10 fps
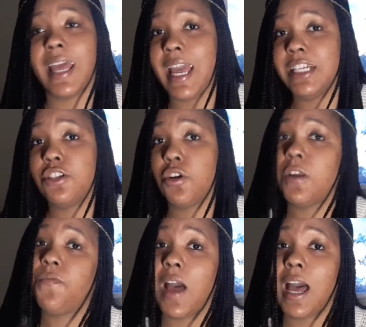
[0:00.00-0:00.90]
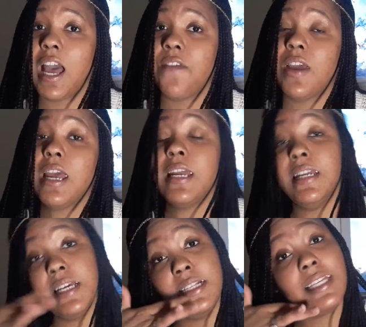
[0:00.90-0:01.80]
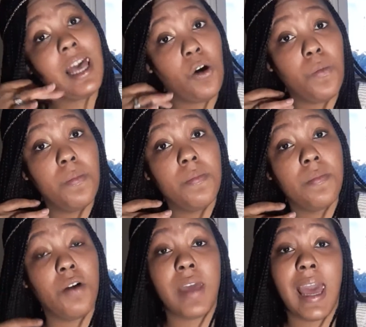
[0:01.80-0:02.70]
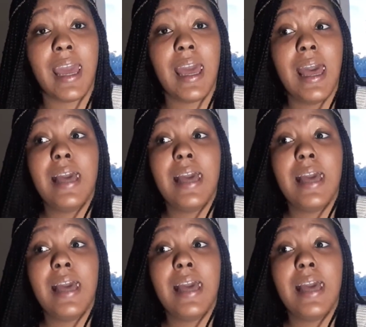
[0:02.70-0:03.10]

the age of 35 needs help, okay?